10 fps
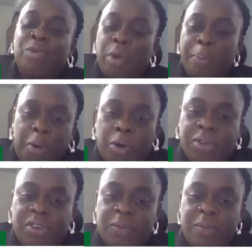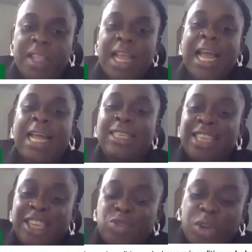report, and
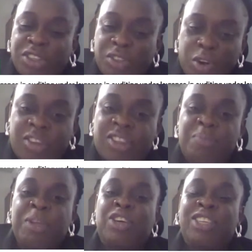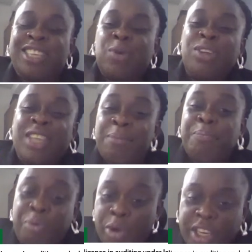it was caused because there was a
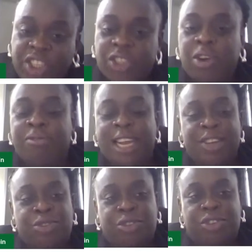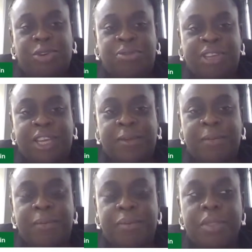breach of that duty of care.
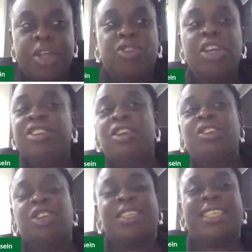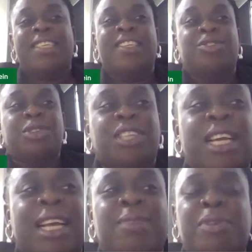So it's not just easy to
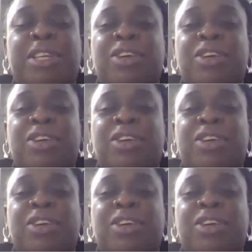say that